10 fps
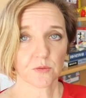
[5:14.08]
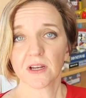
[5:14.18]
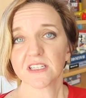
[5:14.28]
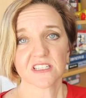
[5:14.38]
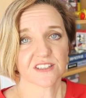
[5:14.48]

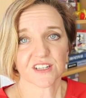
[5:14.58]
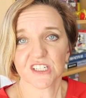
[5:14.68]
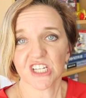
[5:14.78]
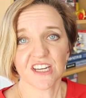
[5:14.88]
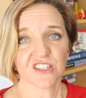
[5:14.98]
Run Disney's
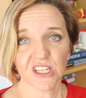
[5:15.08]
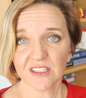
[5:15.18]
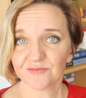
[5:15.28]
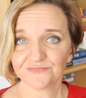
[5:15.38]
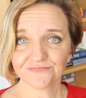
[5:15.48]
gonna change
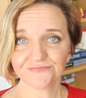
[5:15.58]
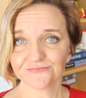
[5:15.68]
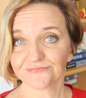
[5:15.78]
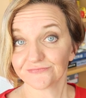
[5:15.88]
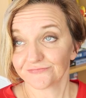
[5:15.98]
it.
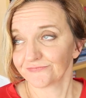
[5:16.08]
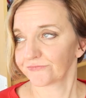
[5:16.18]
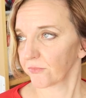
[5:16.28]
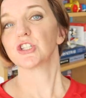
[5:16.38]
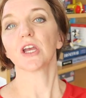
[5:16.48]

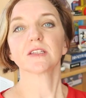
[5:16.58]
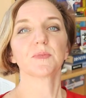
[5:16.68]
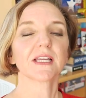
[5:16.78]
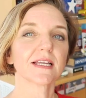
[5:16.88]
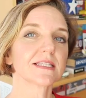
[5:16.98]

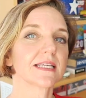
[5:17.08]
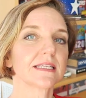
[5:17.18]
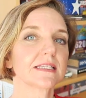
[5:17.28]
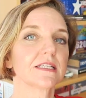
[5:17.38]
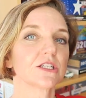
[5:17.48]
Just because
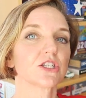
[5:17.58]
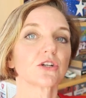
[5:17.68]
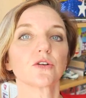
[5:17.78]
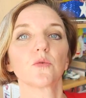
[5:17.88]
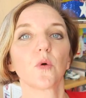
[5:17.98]
they did it a
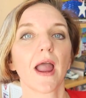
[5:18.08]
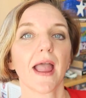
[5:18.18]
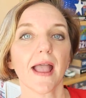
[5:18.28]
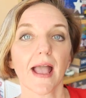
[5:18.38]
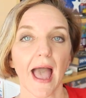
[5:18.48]
certain
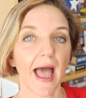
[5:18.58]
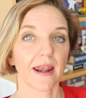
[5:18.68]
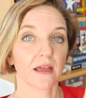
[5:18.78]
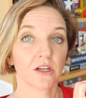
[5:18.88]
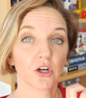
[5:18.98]
way
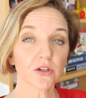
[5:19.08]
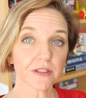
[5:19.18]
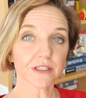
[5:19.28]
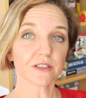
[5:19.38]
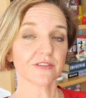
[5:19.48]
at an
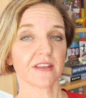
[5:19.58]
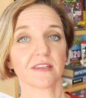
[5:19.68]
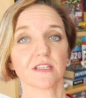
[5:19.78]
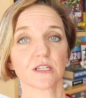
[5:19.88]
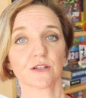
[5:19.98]
earlier
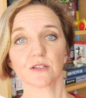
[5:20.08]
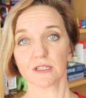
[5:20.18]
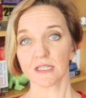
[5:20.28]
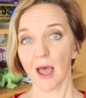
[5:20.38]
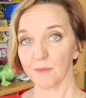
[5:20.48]
event this year
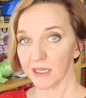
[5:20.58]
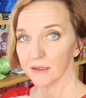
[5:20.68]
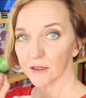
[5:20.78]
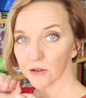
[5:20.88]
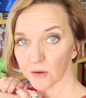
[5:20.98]
does not
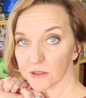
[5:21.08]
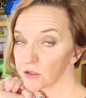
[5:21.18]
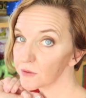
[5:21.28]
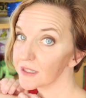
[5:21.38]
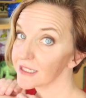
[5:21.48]
mean they are going
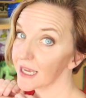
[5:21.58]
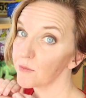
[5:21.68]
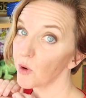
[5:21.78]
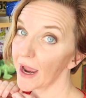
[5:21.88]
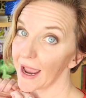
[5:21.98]
to do it the
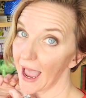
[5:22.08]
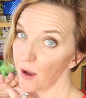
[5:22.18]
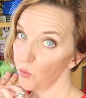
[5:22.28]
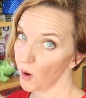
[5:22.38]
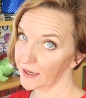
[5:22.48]
same way
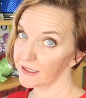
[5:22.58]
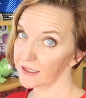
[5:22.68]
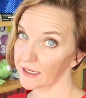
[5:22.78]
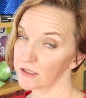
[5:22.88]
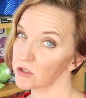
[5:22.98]
at Wine
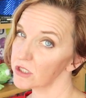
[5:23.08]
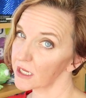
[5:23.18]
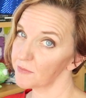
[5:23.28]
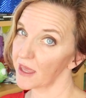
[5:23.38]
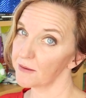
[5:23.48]
and Dine. So just
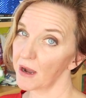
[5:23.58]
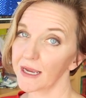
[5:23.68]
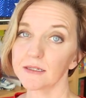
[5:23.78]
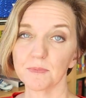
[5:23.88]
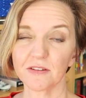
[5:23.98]
keep that in
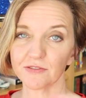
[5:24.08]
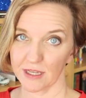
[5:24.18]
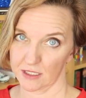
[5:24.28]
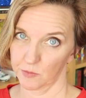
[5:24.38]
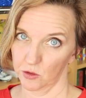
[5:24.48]
mind, be
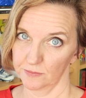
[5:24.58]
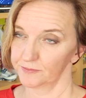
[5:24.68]
flexible.